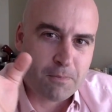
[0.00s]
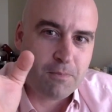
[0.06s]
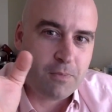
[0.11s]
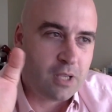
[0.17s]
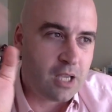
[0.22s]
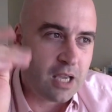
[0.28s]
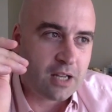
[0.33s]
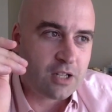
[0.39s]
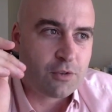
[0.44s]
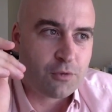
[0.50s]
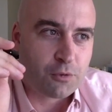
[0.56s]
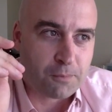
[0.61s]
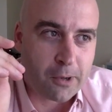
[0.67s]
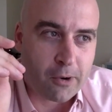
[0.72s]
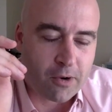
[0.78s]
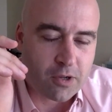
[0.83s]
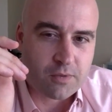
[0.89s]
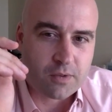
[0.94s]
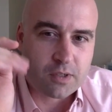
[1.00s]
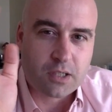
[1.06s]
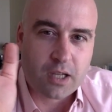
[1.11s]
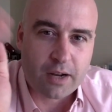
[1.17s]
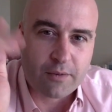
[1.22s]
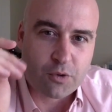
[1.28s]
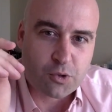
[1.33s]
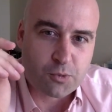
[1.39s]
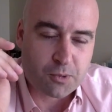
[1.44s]
He had different periods of his
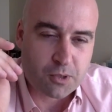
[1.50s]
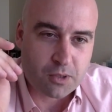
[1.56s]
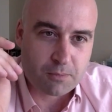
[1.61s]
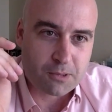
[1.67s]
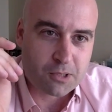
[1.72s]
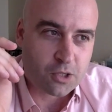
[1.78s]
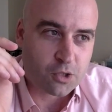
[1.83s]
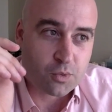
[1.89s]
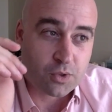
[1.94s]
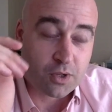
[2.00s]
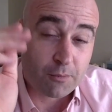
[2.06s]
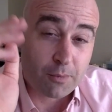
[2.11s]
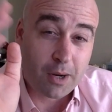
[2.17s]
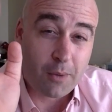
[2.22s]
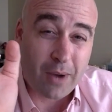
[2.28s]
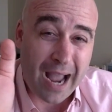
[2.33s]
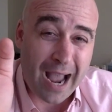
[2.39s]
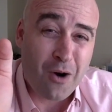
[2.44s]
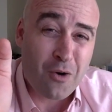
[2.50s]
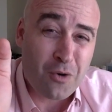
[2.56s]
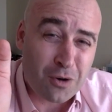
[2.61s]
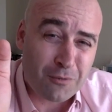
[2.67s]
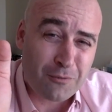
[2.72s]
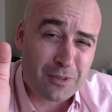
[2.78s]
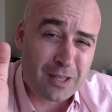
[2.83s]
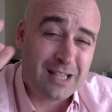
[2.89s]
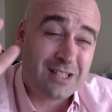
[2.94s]
life where his position was different. But anyway, out
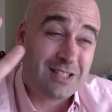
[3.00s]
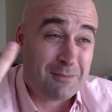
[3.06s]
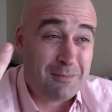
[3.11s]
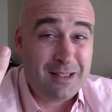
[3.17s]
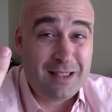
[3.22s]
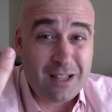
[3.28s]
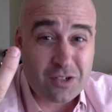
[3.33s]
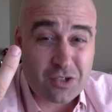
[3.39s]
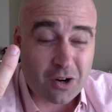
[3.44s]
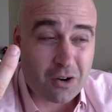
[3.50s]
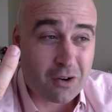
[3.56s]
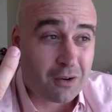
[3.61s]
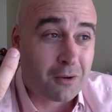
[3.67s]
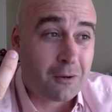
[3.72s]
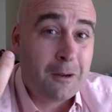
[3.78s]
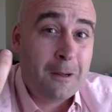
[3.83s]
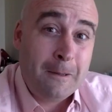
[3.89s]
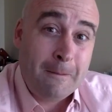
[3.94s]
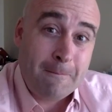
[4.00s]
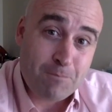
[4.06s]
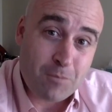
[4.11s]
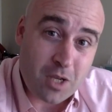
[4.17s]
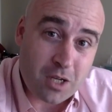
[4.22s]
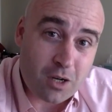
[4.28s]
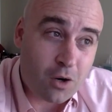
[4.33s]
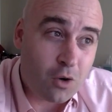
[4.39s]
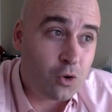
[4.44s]
of these, I mean, these are,
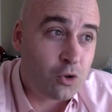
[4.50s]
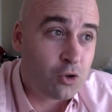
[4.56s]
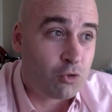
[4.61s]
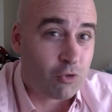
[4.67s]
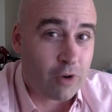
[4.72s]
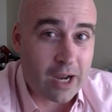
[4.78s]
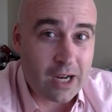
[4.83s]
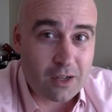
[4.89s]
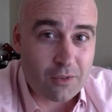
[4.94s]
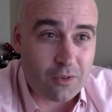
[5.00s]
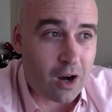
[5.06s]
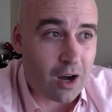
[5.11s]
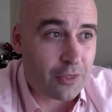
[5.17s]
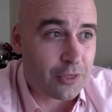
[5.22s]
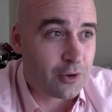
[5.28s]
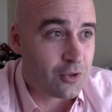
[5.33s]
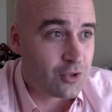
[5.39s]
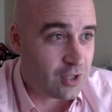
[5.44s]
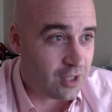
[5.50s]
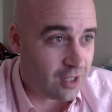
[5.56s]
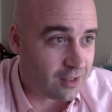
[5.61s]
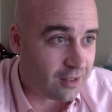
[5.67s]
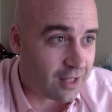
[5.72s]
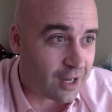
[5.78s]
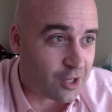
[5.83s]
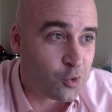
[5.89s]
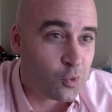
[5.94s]
creative authors and
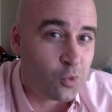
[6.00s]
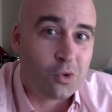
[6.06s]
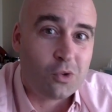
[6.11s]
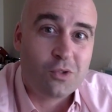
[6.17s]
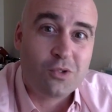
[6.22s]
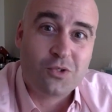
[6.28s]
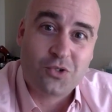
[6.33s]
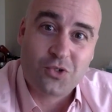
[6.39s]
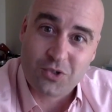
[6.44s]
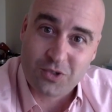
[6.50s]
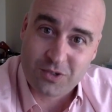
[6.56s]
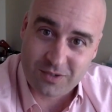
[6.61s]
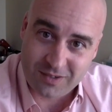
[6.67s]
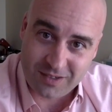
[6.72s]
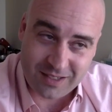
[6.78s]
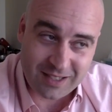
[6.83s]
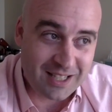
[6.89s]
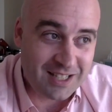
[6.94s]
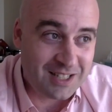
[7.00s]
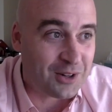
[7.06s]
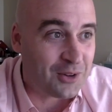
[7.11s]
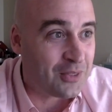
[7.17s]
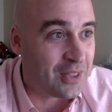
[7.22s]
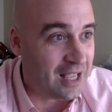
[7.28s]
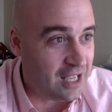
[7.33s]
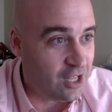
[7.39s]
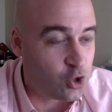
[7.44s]
intellectuals,
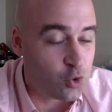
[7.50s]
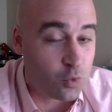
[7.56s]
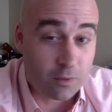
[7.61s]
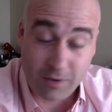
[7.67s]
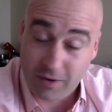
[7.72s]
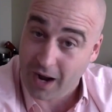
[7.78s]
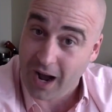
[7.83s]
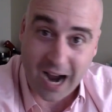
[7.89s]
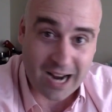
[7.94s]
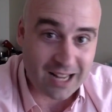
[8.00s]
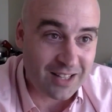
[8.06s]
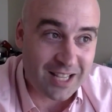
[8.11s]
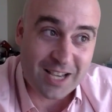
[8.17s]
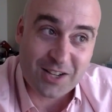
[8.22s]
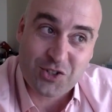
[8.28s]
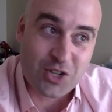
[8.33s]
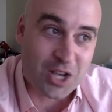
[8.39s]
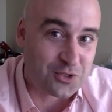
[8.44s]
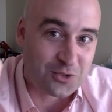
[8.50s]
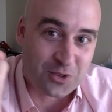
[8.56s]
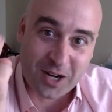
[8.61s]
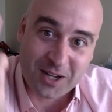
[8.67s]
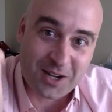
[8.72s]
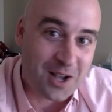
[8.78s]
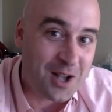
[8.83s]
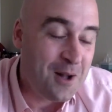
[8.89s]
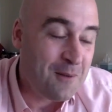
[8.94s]
they're highly
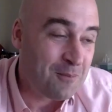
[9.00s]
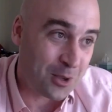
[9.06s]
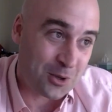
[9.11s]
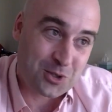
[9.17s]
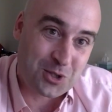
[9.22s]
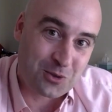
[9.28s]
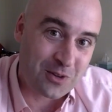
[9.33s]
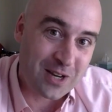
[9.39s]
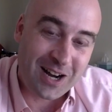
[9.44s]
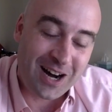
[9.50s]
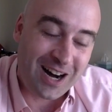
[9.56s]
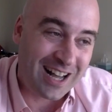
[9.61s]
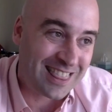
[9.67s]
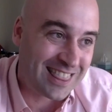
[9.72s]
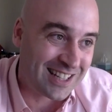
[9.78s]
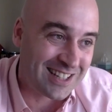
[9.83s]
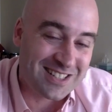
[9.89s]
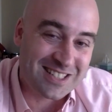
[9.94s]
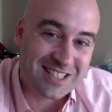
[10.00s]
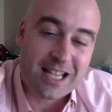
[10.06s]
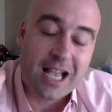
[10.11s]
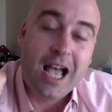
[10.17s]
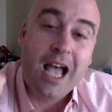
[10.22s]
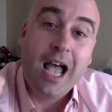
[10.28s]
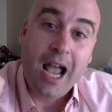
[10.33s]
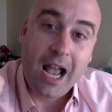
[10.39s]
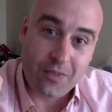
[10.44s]
eccentric, those three authors,
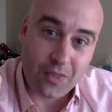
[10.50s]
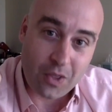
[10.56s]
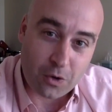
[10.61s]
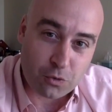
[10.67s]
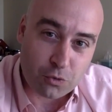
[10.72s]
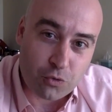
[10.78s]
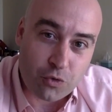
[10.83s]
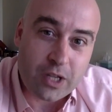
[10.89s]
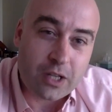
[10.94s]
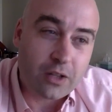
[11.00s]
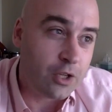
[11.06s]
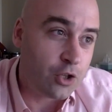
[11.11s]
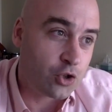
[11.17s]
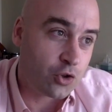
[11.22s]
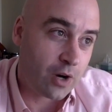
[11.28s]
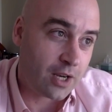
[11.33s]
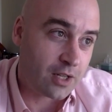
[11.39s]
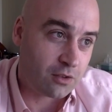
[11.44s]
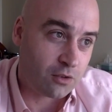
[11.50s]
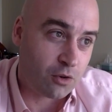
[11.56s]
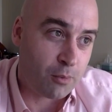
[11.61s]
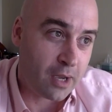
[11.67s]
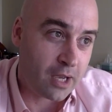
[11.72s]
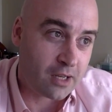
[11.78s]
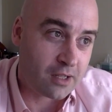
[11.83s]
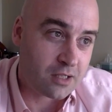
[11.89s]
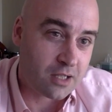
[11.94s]
and they really tried to
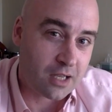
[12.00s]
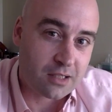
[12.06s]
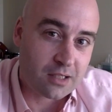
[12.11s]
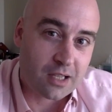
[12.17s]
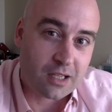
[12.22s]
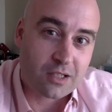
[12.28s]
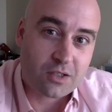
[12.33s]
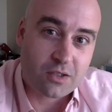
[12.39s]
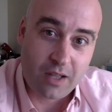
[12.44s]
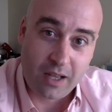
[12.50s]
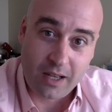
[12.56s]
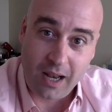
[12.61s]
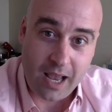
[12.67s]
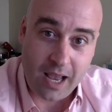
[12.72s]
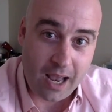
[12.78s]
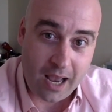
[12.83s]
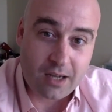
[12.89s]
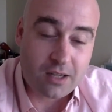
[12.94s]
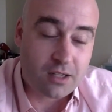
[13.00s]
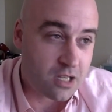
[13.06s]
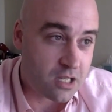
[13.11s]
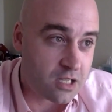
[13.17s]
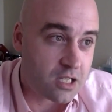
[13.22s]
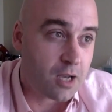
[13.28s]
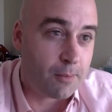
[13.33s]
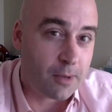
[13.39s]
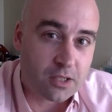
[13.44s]
romanticize this, and to
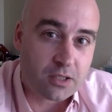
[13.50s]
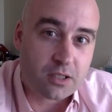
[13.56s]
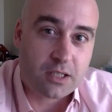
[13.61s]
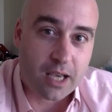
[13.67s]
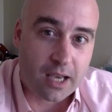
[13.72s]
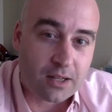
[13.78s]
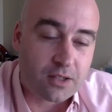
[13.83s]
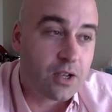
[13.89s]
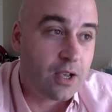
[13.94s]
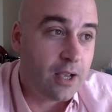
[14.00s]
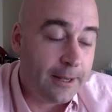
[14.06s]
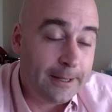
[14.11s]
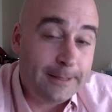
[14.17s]
some extent,